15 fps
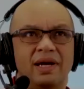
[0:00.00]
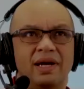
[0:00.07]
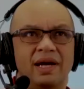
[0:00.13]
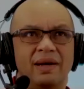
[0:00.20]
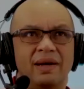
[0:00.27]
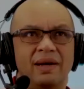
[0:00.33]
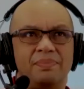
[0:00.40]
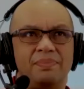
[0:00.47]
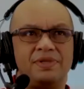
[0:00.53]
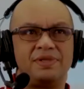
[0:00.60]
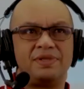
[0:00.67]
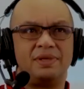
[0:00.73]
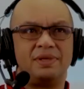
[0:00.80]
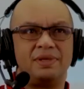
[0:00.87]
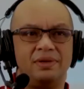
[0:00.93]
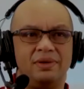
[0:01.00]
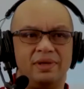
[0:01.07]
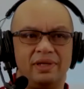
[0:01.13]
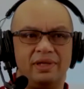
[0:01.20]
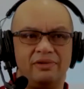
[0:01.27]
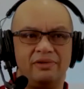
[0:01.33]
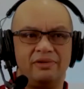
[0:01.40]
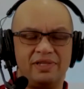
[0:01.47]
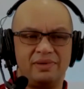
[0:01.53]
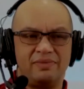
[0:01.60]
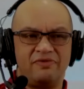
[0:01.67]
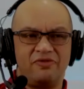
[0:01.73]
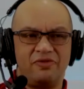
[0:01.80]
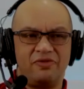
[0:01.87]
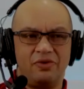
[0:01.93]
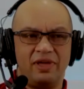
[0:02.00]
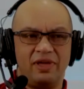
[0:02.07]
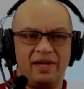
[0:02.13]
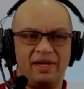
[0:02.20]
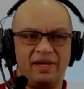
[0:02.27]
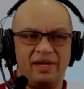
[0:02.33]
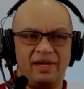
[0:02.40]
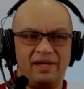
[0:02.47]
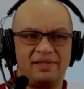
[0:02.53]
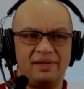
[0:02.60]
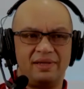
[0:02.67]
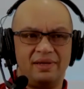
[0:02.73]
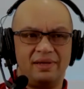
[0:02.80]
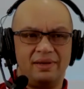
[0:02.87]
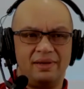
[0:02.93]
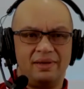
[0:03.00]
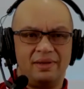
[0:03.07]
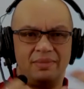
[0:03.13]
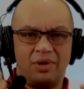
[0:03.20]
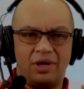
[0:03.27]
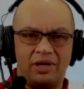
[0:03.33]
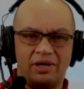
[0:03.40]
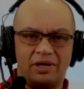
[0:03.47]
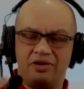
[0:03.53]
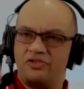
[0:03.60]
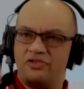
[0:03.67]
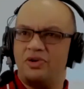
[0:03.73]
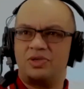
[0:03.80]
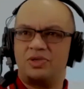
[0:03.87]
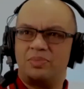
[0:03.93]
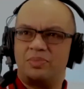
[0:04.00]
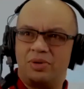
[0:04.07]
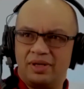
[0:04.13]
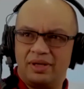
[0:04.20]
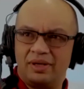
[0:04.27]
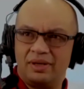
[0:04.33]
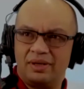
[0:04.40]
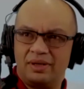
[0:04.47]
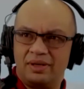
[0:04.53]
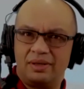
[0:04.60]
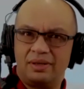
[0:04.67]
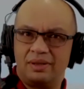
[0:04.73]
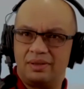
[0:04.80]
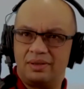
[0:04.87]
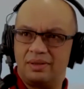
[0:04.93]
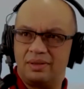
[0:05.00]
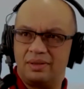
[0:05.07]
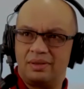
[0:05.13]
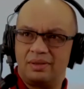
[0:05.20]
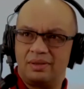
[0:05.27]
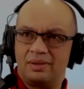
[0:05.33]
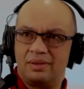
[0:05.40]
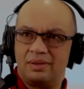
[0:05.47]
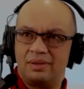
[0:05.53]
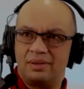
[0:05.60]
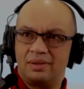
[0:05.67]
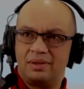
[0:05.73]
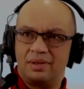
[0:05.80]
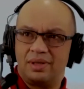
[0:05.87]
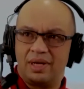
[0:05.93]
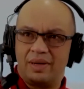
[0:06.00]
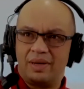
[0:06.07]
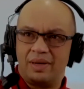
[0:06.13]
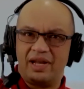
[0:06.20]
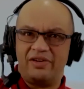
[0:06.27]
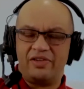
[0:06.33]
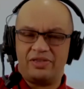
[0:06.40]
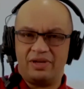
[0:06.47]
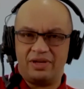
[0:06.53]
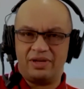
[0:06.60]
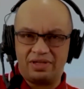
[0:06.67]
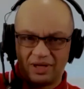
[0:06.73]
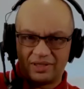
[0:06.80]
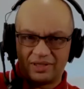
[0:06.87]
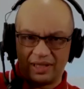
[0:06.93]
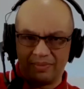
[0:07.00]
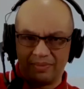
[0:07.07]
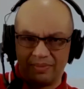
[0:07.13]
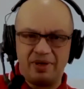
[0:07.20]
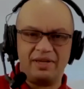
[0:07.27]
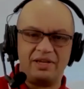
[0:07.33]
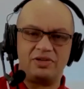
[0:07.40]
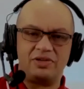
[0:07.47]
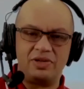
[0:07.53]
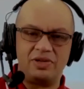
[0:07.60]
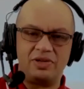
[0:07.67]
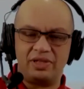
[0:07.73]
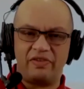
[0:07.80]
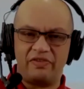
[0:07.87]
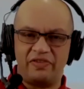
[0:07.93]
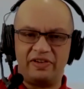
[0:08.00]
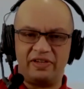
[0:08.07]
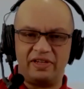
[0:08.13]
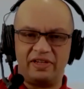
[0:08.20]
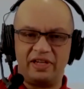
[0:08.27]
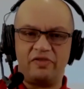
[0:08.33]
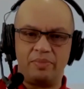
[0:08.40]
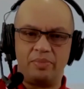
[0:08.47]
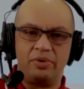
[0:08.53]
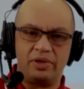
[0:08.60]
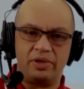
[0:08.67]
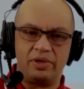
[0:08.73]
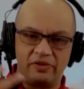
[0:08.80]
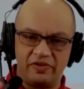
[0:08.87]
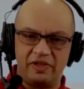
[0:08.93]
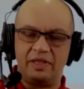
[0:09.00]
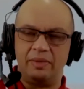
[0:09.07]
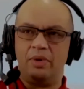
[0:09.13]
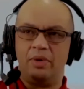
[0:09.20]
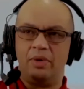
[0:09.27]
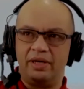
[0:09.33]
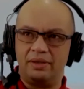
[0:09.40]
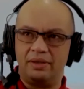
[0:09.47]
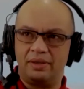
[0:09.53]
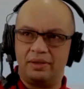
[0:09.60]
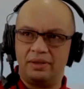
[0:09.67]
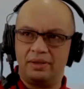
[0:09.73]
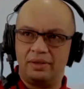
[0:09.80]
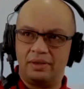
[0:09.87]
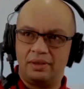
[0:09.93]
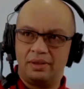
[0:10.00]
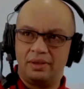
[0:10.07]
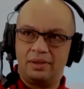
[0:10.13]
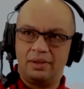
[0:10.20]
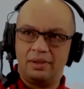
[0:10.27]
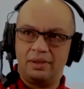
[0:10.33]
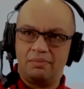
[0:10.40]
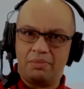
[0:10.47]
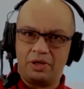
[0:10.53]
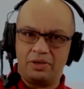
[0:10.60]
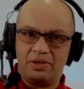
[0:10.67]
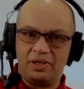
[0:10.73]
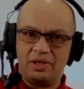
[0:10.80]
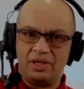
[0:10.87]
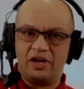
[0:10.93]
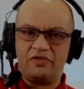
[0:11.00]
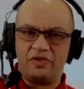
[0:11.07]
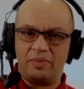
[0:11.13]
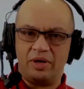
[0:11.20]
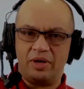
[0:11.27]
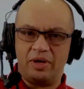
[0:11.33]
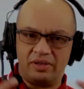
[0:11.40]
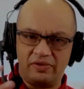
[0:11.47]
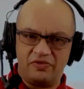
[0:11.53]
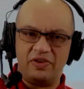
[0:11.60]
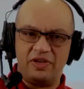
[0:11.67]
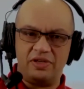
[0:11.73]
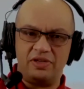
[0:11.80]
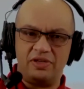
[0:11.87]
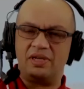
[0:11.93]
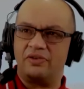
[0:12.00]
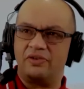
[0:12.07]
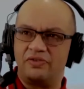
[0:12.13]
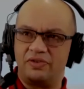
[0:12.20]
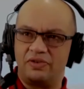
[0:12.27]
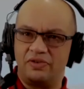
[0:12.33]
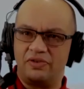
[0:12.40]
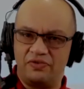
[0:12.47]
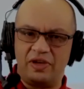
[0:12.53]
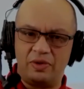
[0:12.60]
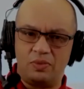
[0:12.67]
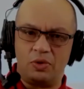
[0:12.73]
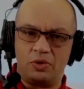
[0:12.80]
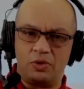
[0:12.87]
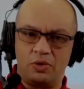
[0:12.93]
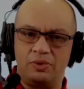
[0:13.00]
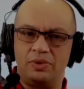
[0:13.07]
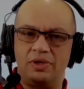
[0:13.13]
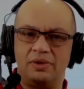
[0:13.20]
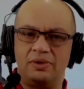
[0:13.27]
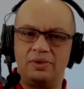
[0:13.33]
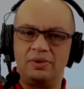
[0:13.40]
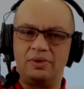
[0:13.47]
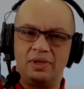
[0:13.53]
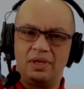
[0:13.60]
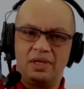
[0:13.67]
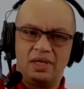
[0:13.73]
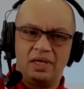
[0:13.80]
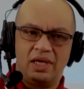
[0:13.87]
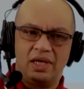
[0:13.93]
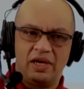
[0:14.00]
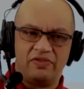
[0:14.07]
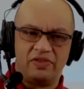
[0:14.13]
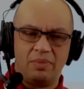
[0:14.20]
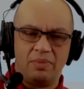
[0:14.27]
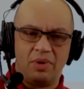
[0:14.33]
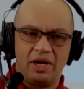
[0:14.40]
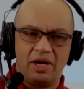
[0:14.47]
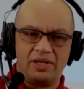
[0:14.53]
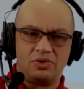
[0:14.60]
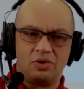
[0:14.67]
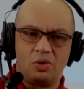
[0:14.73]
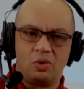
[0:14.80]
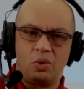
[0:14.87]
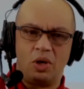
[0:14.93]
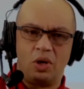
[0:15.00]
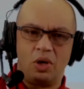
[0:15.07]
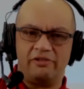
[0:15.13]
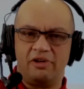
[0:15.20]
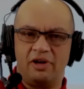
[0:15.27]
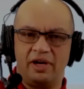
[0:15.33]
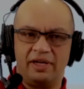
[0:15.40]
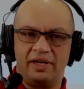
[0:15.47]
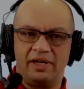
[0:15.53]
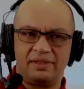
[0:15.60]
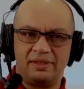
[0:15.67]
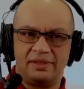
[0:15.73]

absolutely. And the reason for that is the mind controls the body. Mm-hmm. I mean, everything starts up here. Yes, you need to have a fit and healthy body to feed the mind. But you need a healthy mind to feed yourself, to feed what you do. If the mind's not quite right,